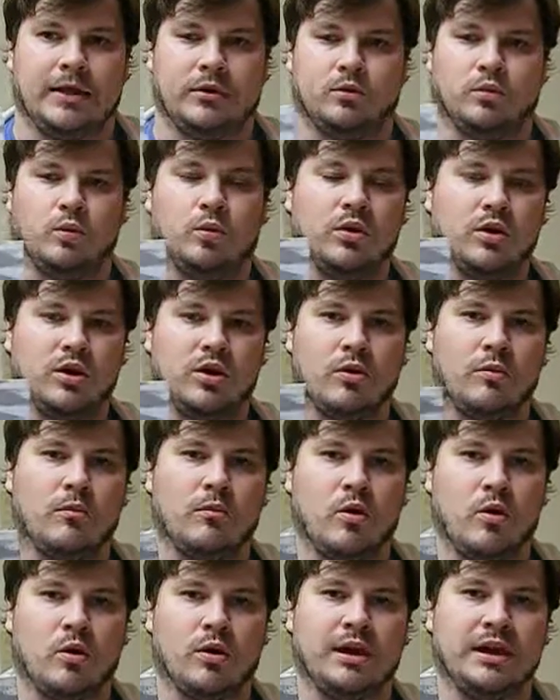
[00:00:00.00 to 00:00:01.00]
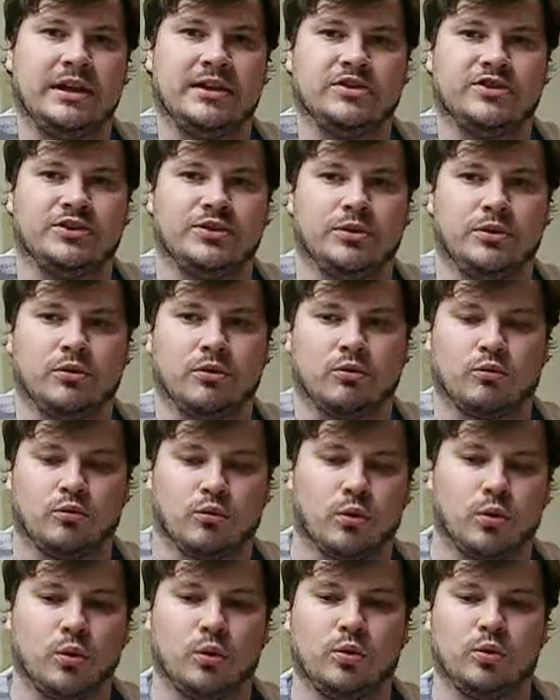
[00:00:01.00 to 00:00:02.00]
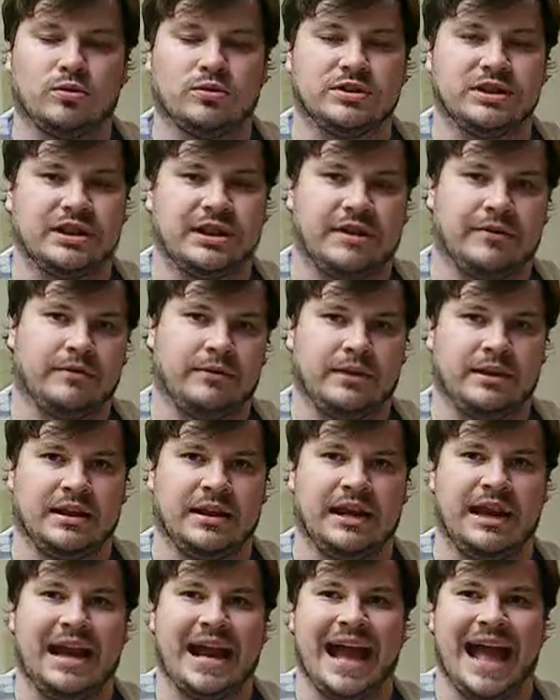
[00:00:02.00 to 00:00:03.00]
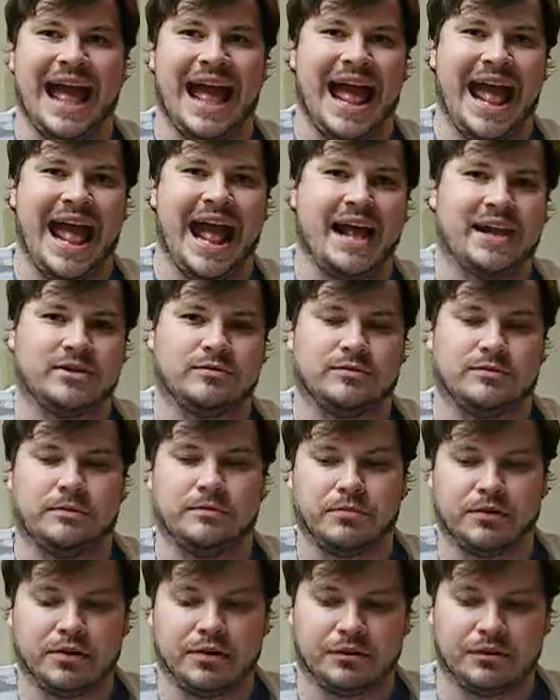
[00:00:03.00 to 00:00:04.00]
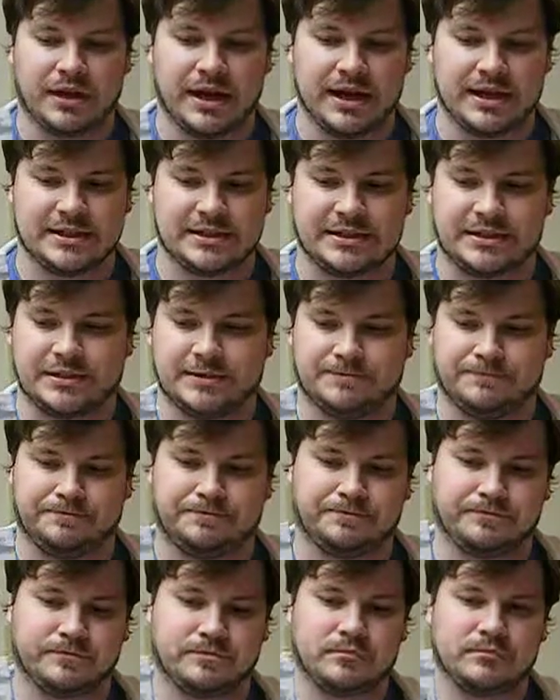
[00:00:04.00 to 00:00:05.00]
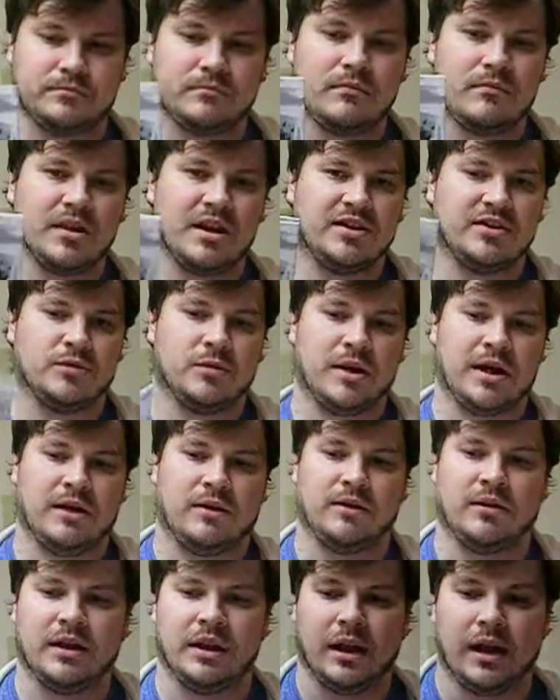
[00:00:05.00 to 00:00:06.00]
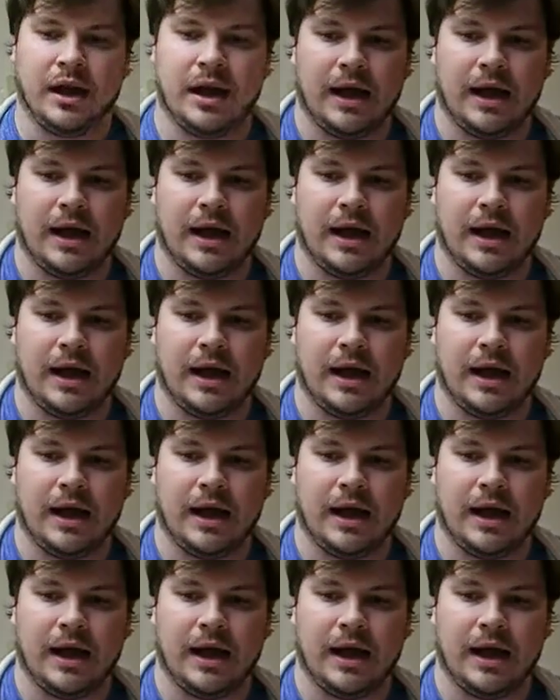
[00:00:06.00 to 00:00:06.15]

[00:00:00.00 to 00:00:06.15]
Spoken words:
And we'll go more into the rules and everything as we progress as well.